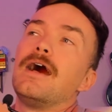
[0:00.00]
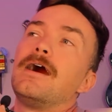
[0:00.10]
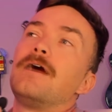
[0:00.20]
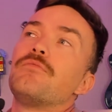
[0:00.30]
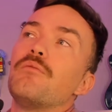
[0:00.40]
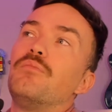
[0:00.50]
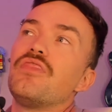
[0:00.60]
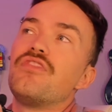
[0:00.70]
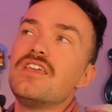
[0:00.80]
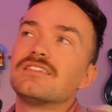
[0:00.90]

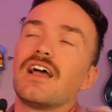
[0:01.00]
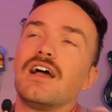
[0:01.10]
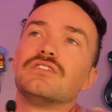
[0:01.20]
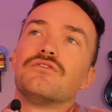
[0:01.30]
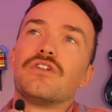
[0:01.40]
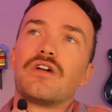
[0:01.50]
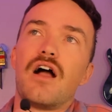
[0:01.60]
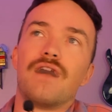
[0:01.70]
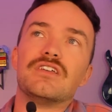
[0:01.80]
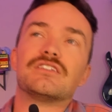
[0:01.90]
But these guys very
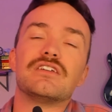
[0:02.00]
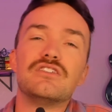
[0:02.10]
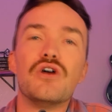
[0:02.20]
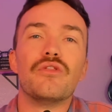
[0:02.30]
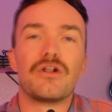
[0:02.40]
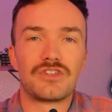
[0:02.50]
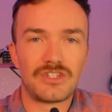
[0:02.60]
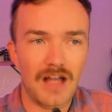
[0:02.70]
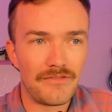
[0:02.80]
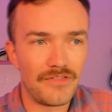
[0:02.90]
obviously know their
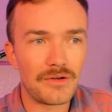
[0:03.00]
stuff.